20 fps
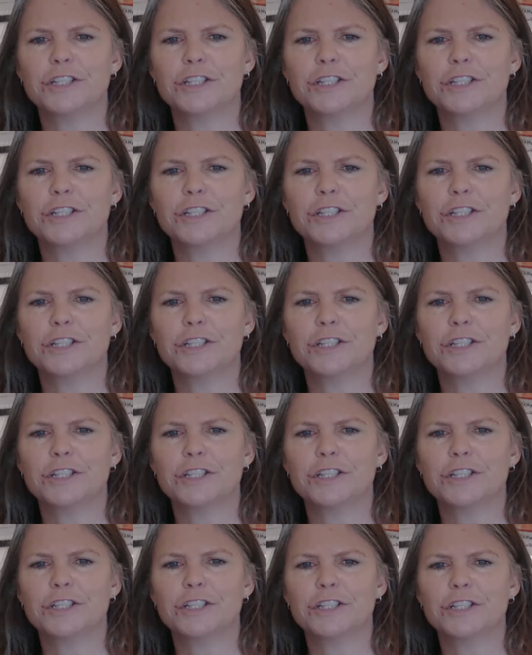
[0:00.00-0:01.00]
and Westcott
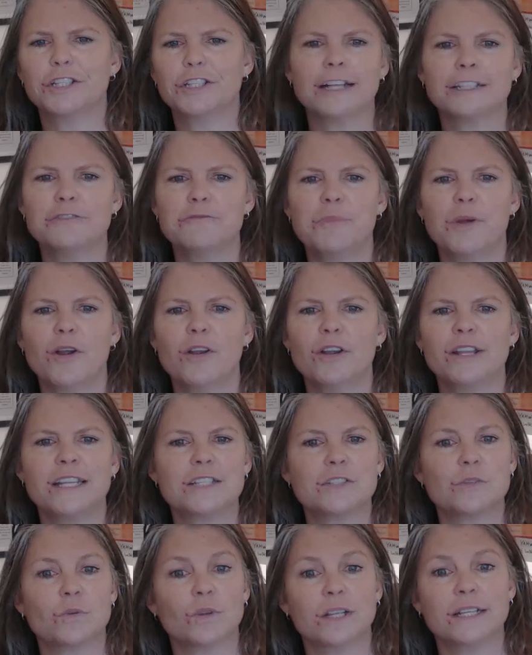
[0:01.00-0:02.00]
took active part in
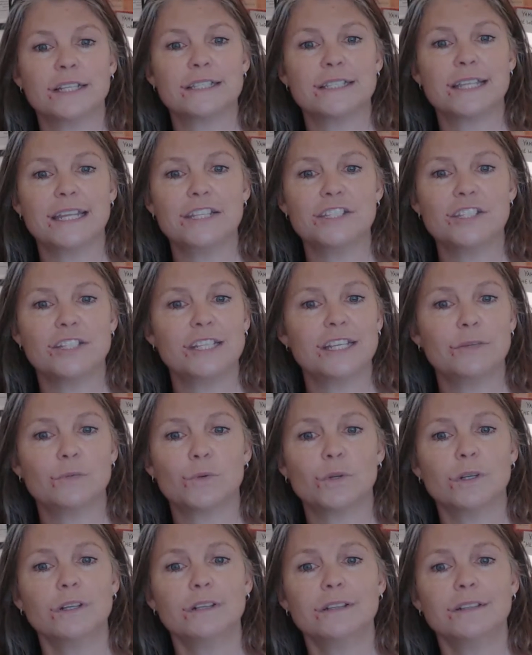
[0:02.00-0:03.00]
its organization and
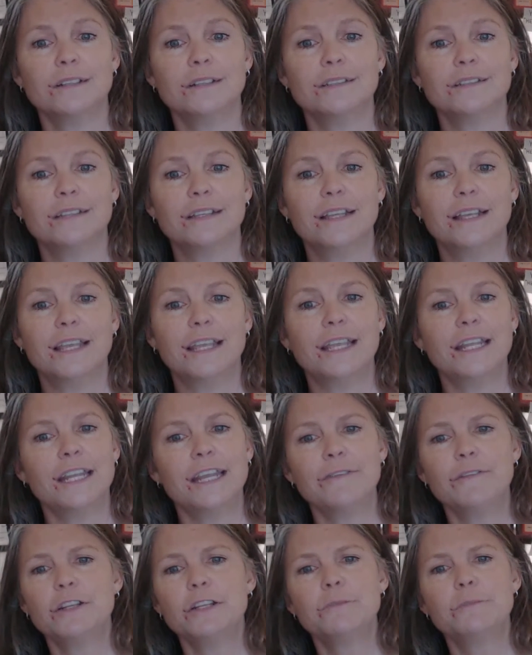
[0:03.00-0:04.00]
work.
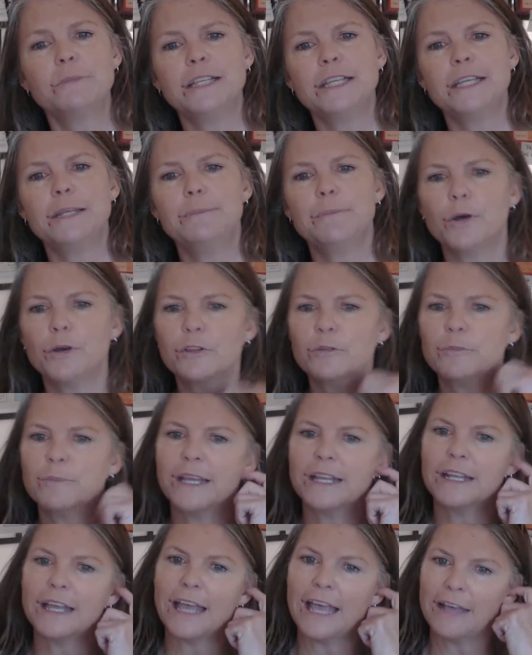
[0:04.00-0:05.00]
Inevitably, both
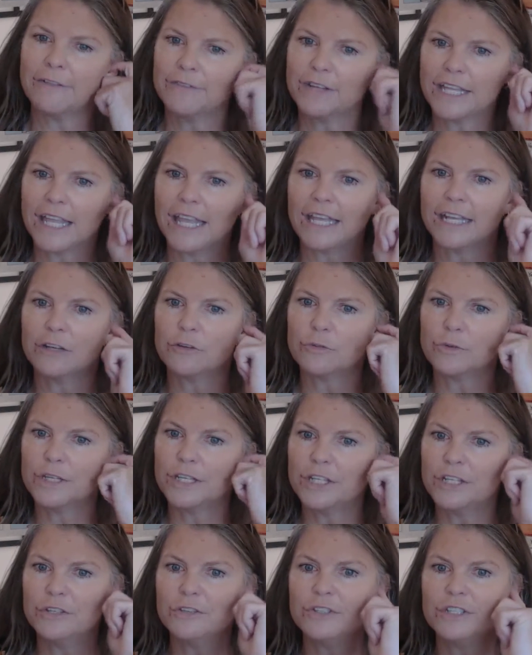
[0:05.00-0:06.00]
men advocated
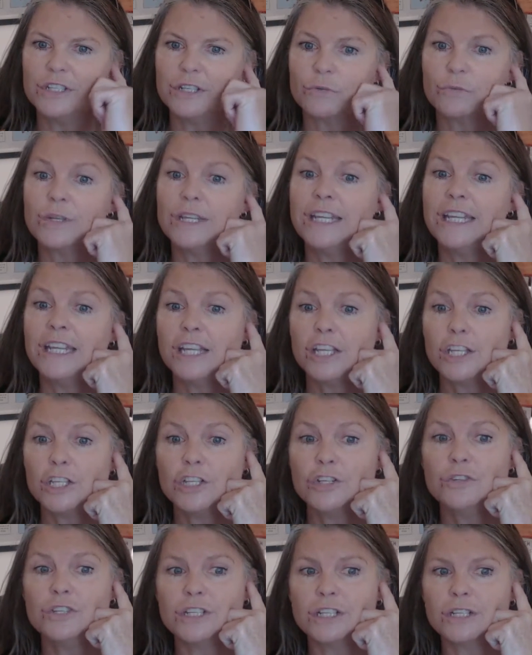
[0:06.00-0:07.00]
reunion,
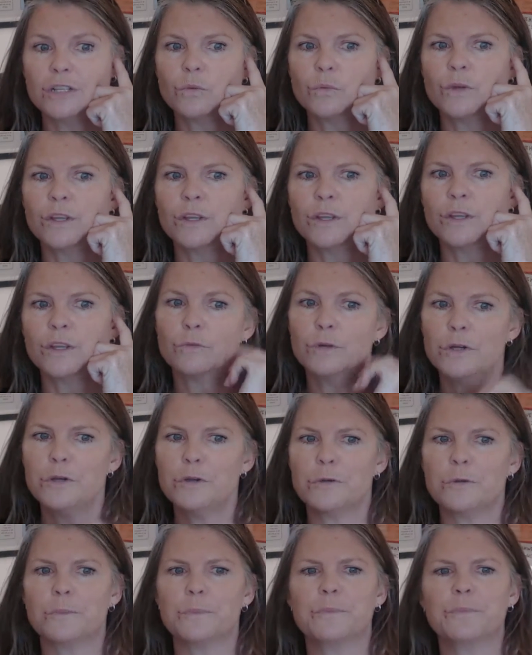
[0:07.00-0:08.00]
reunion with
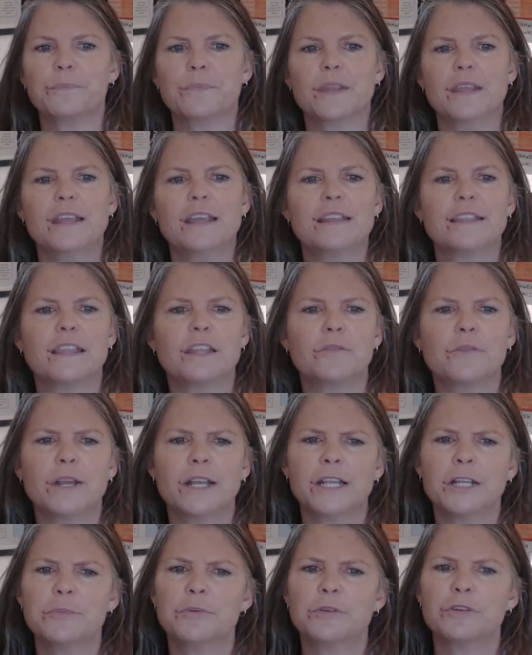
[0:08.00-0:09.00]
Rome. They read
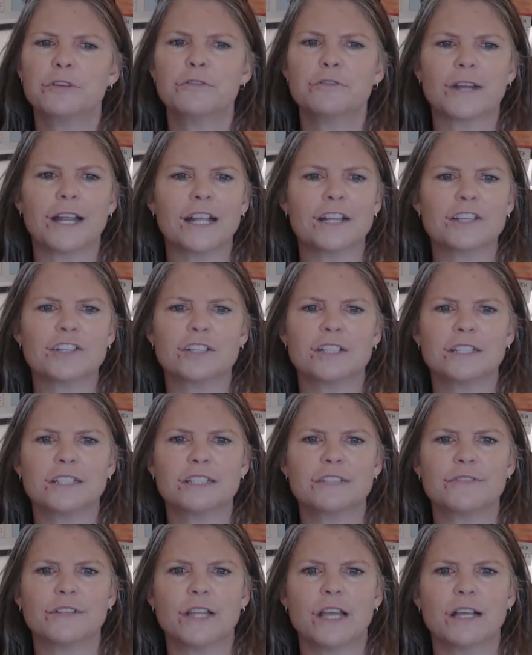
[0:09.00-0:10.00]
and approved
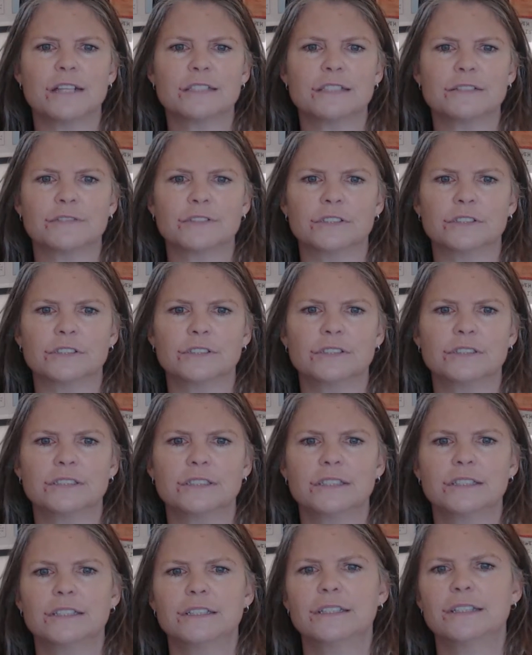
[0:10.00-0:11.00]
rationalist philosophers,
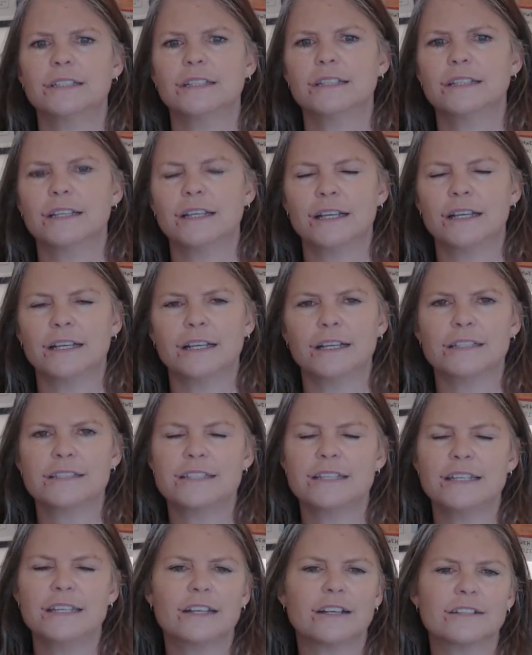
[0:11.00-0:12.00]
uh,
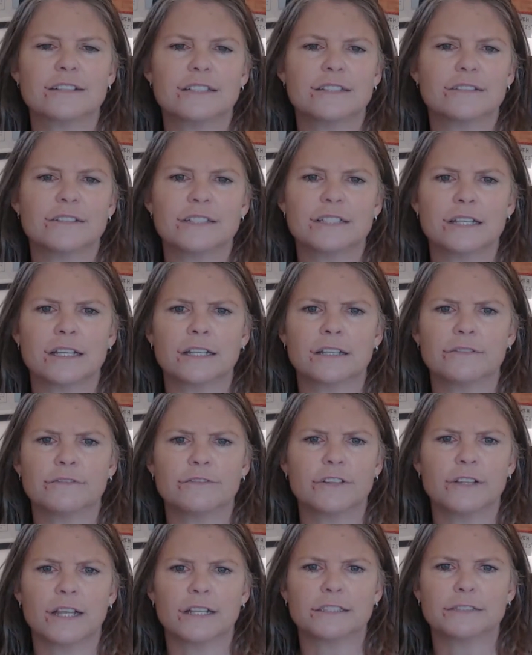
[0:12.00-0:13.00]
see our series on
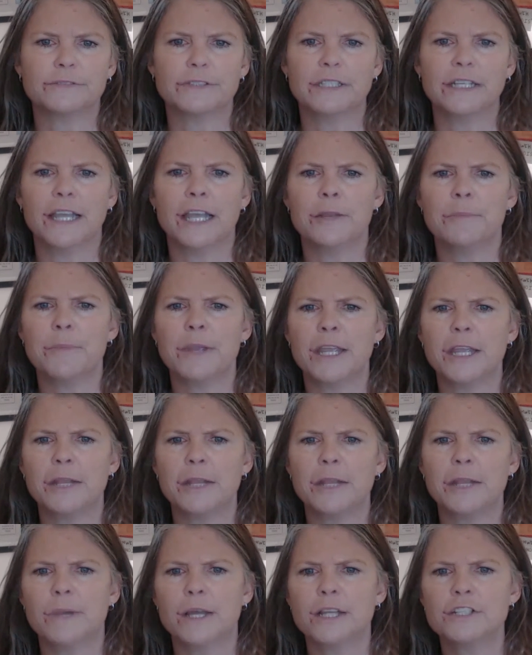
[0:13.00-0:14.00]
philosophy, and made
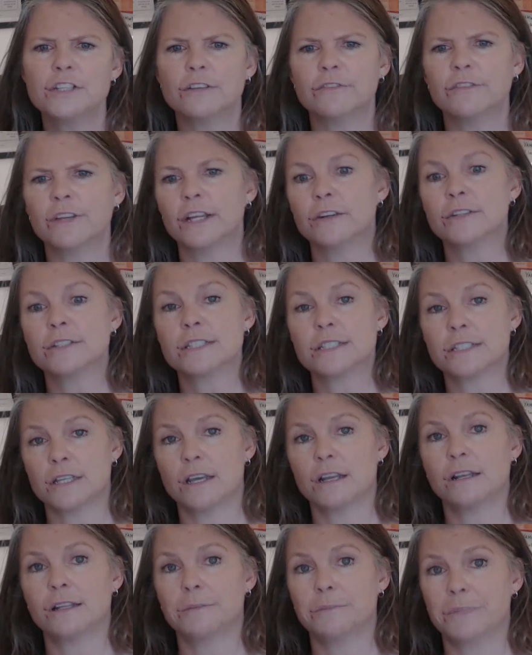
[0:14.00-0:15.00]
much of
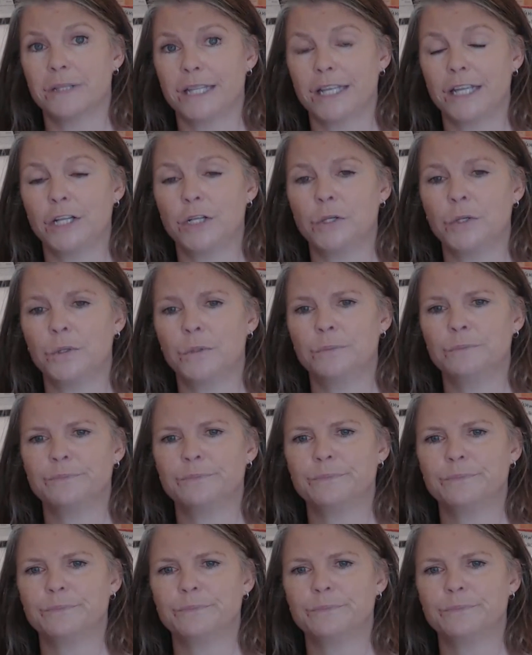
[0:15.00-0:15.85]
Aristotle and Plato.